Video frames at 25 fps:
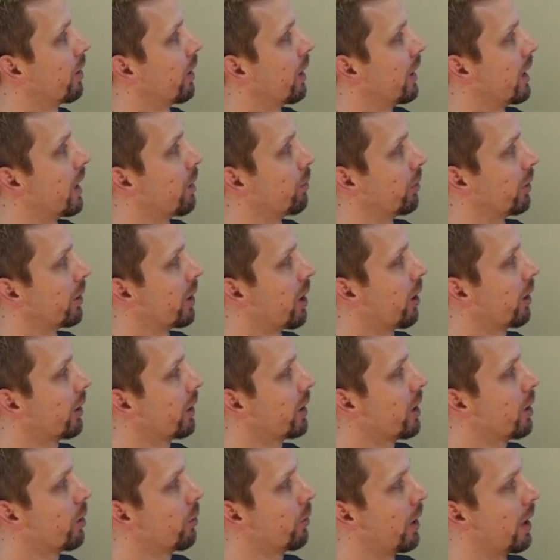Enable the
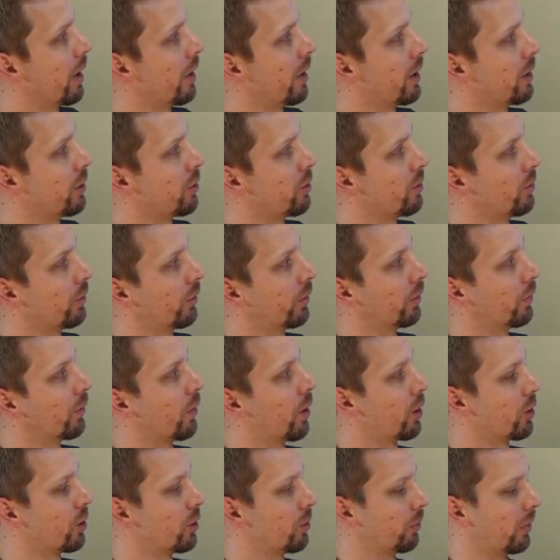audio, and then choose the
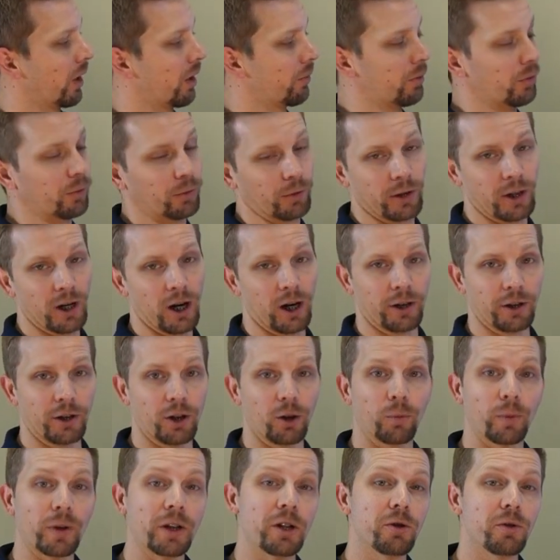volume level for the
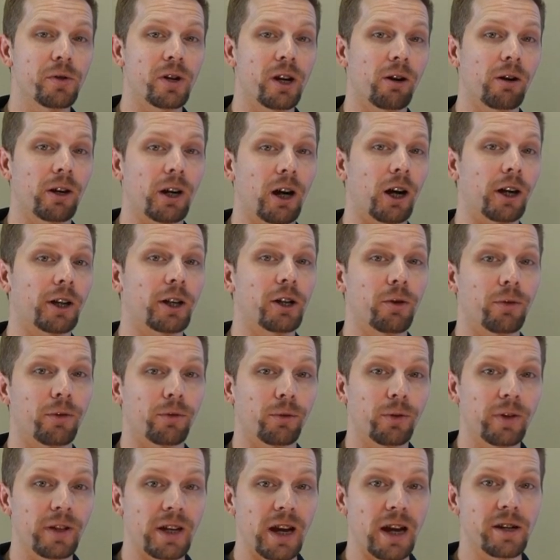audio. We do carry audio
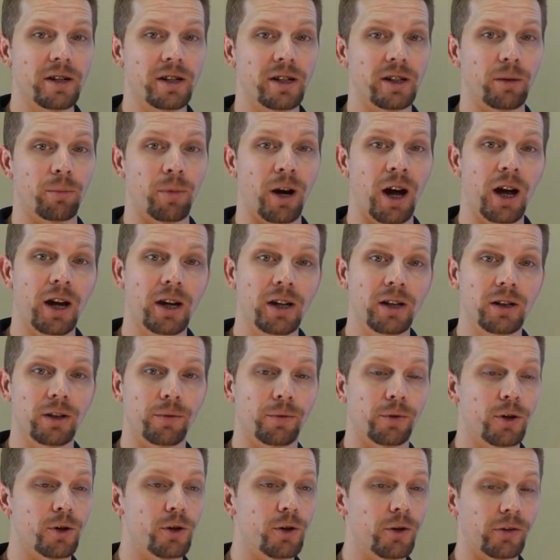through the HDMI.
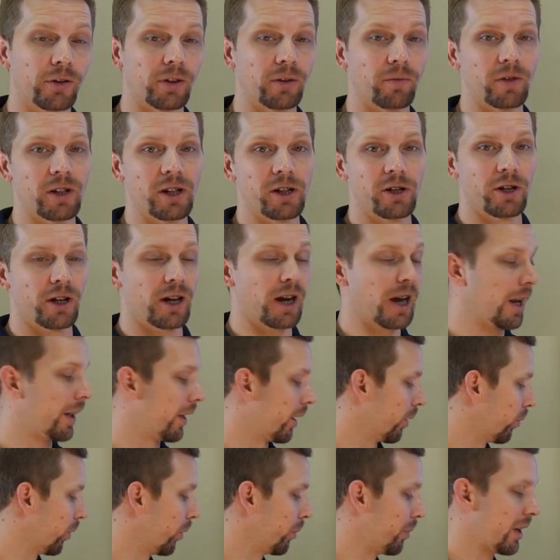If you're using VGA,
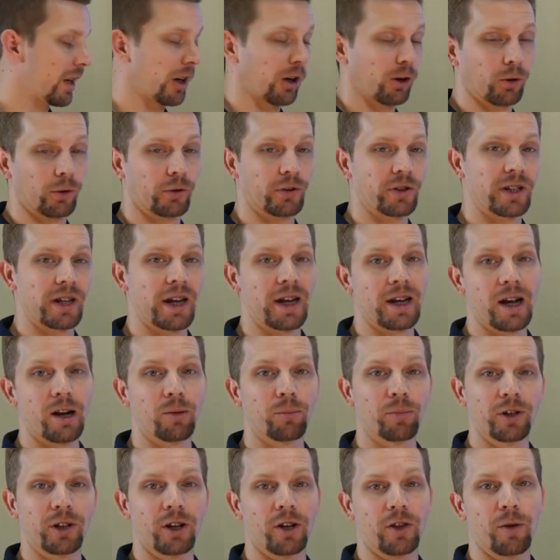there will be an RCA
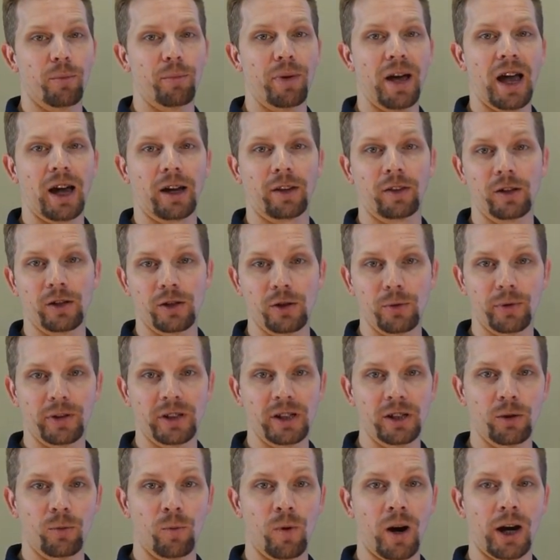output on the back that you would
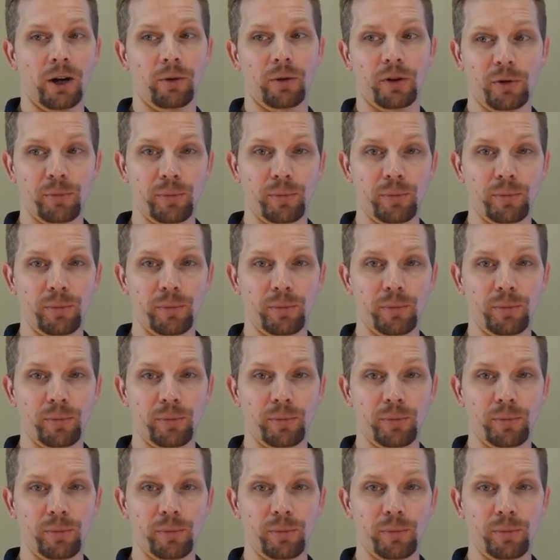need to wire a